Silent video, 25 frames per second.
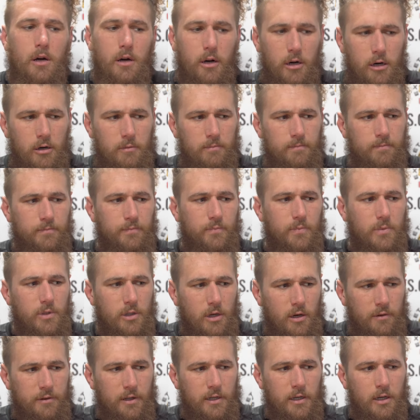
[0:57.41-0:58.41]
I
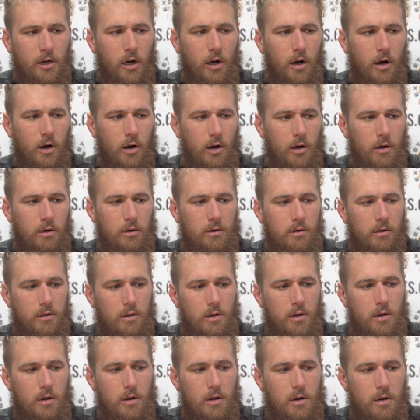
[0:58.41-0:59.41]
think
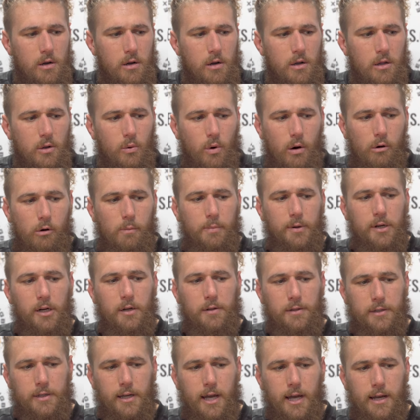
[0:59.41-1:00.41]
the way we
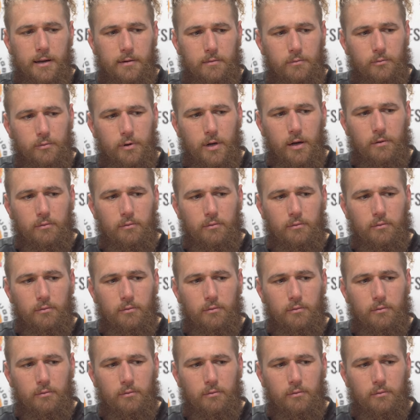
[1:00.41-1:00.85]
begun the game, we